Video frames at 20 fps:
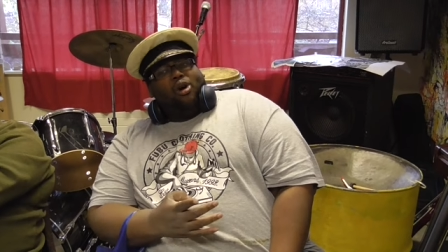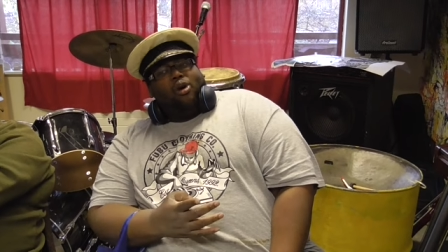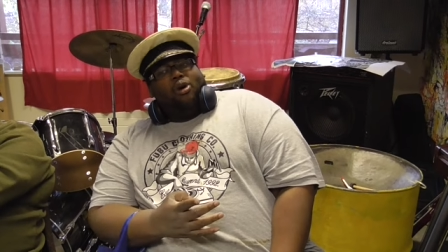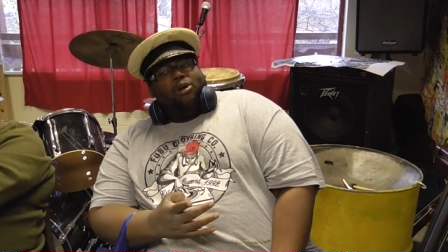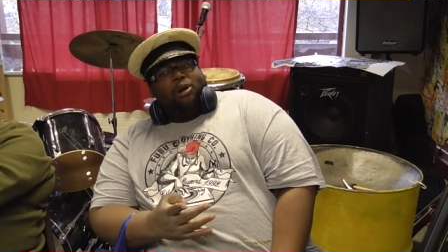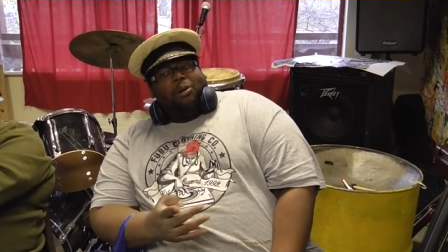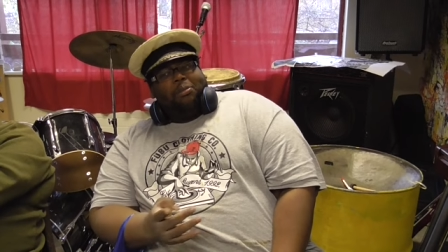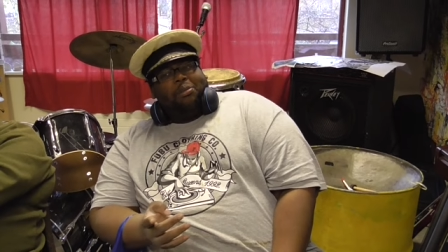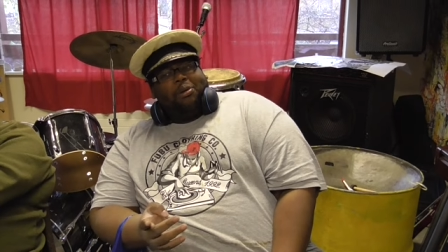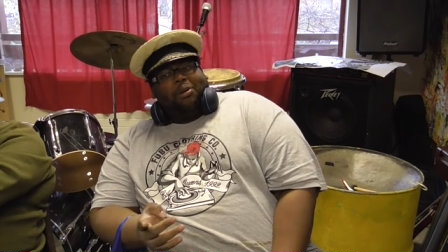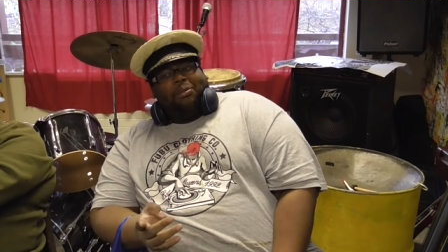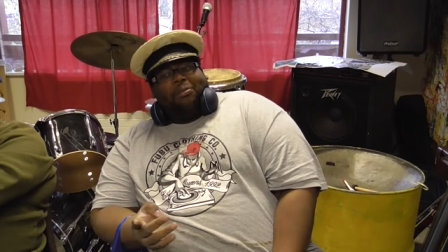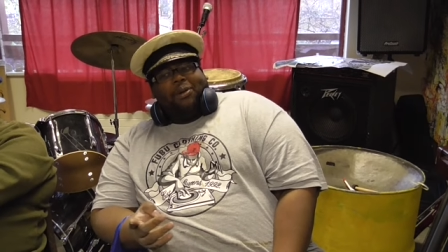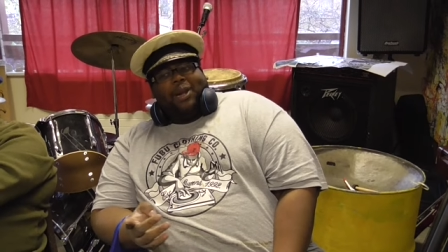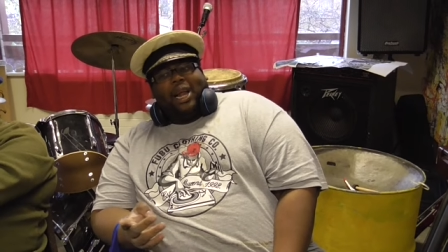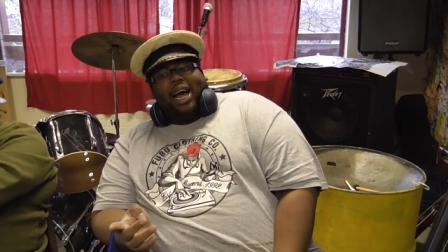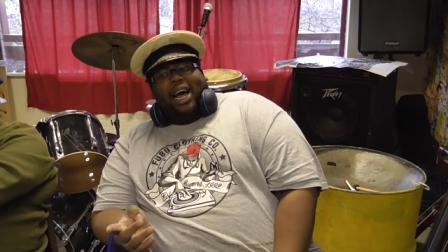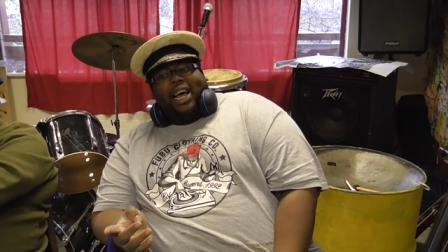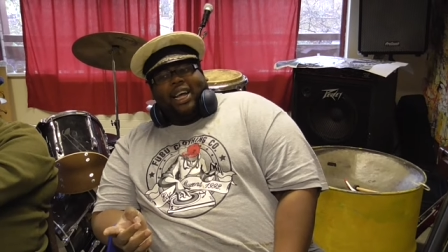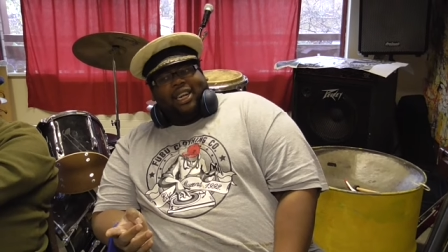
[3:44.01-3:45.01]
all
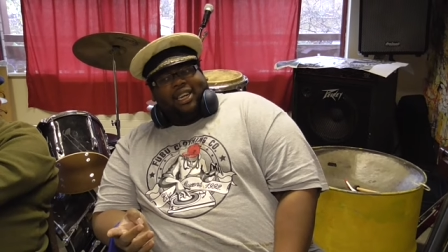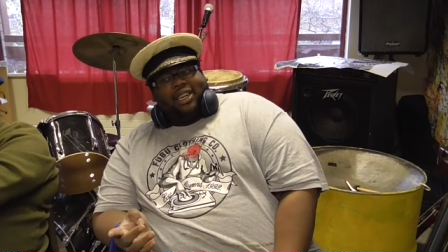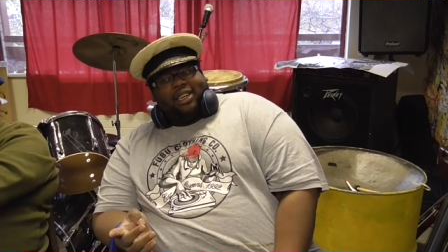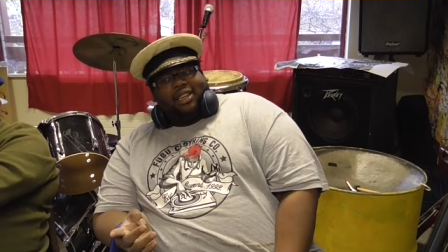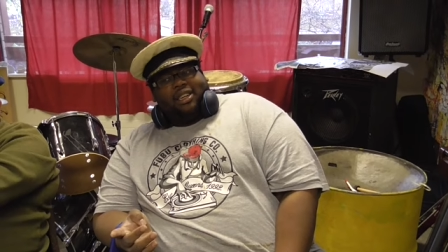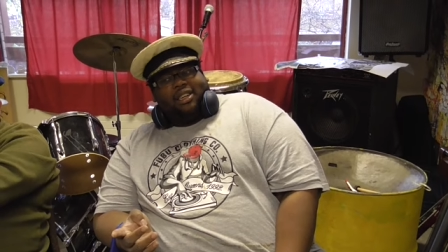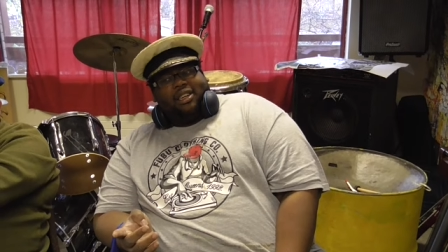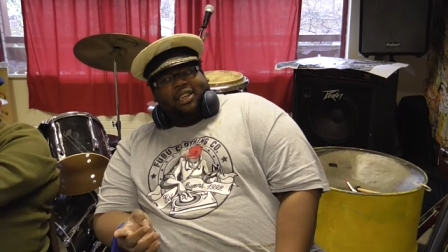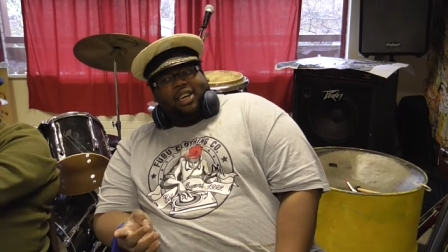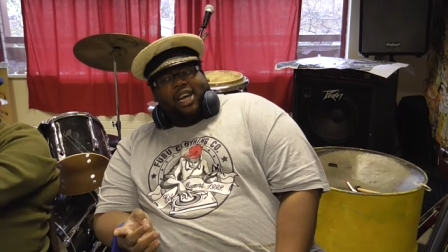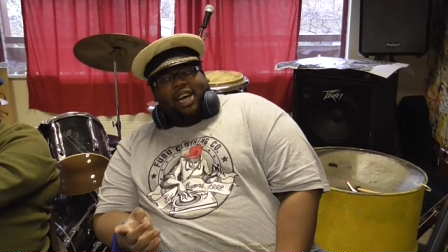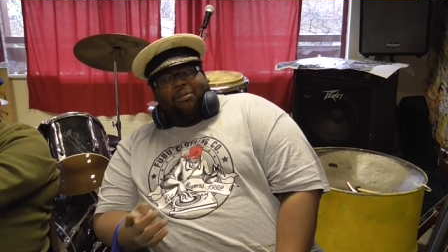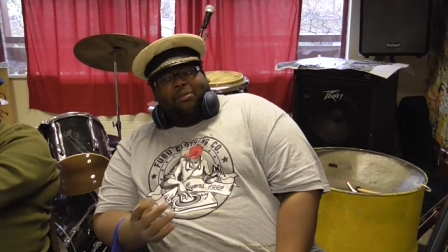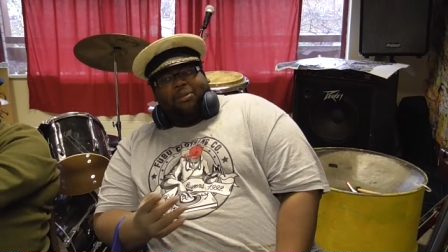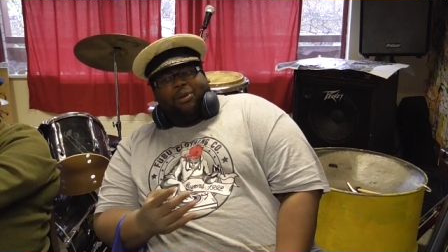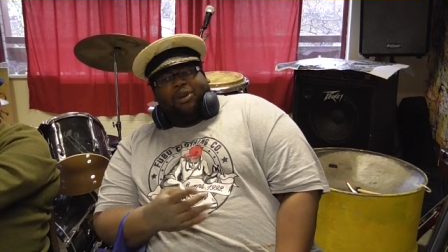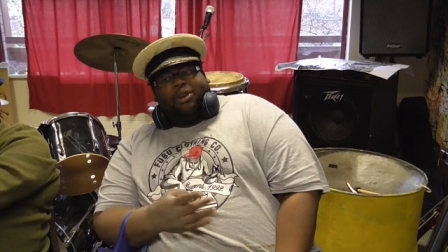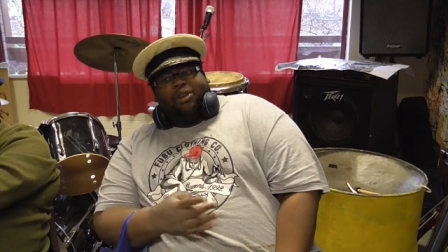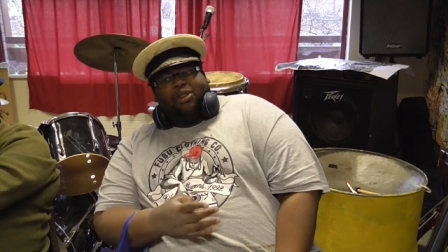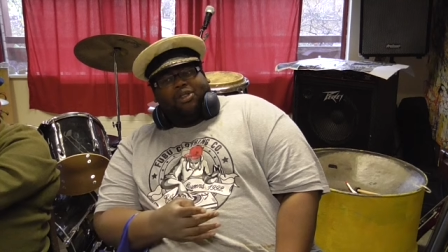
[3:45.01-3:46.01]
applied
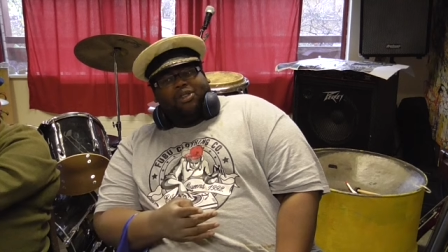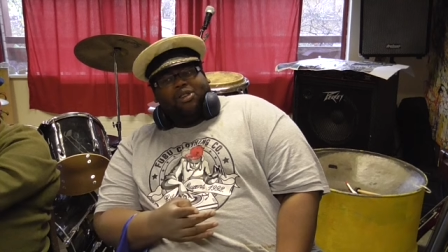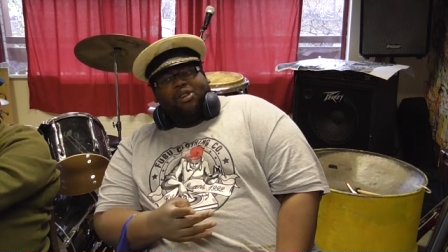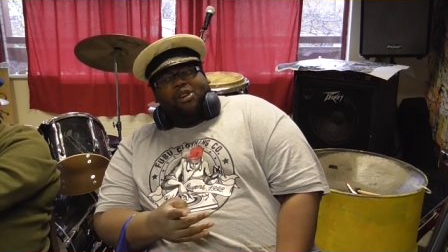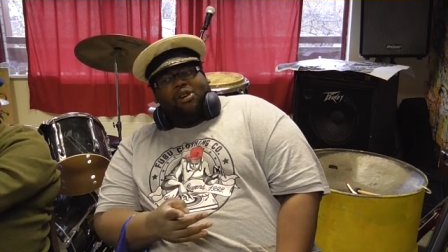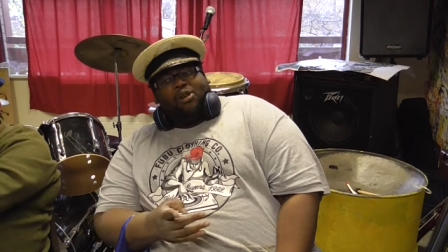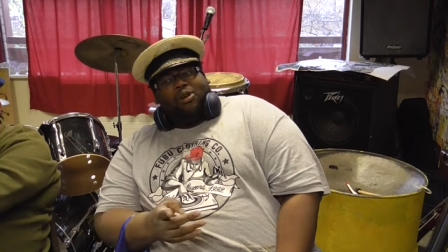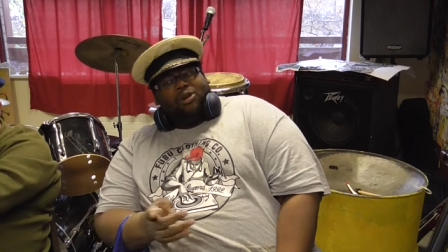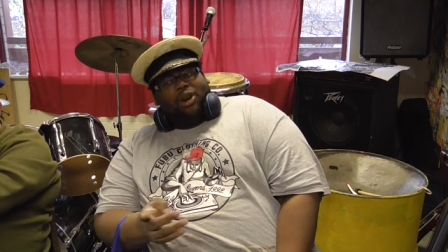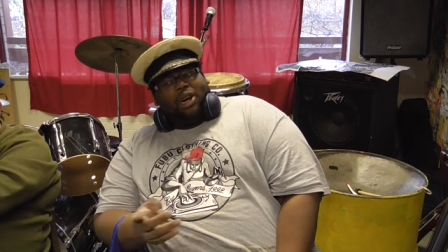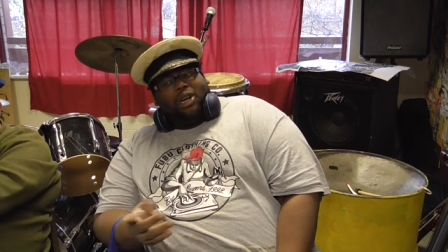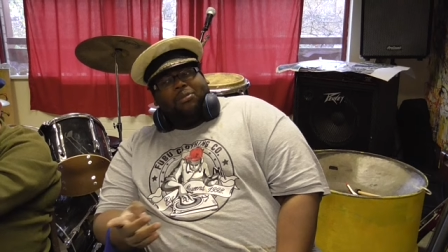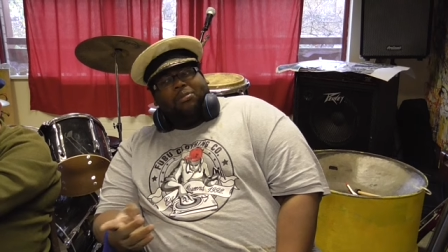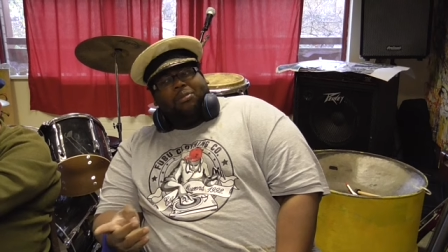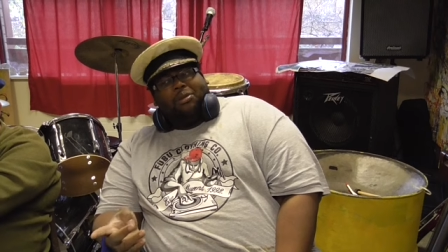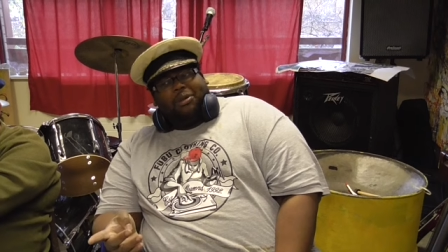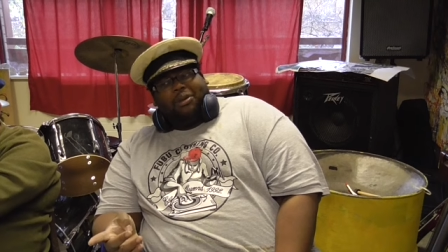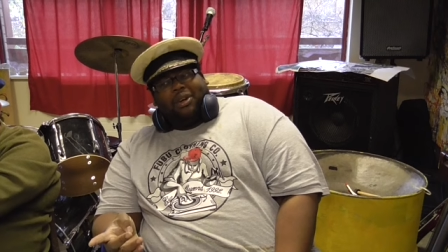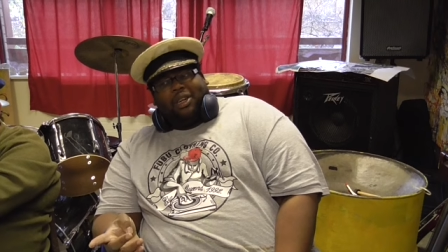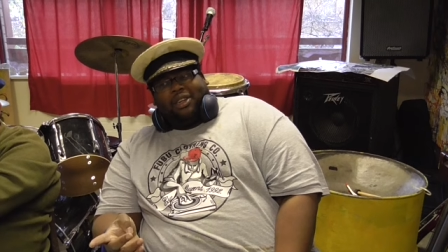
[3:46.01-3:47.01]
because you're all
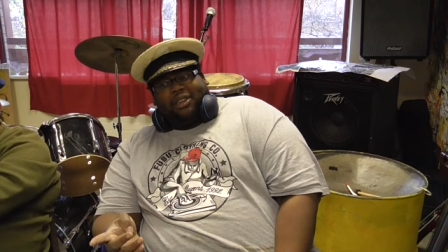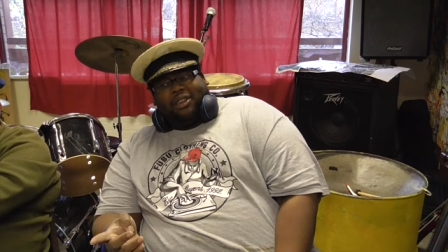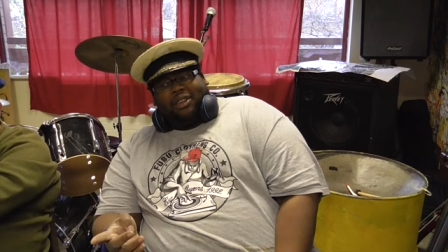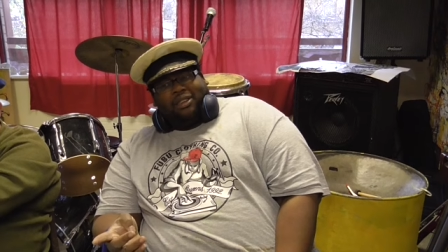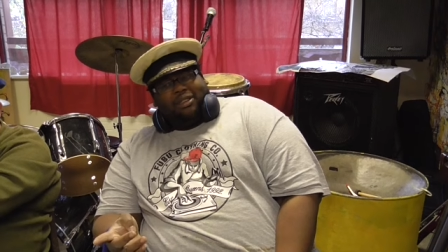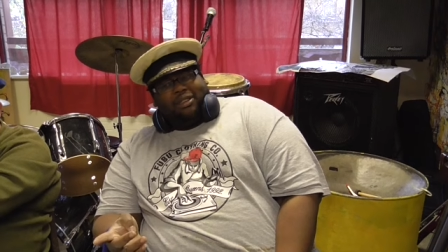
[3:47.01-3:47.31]
unemployed?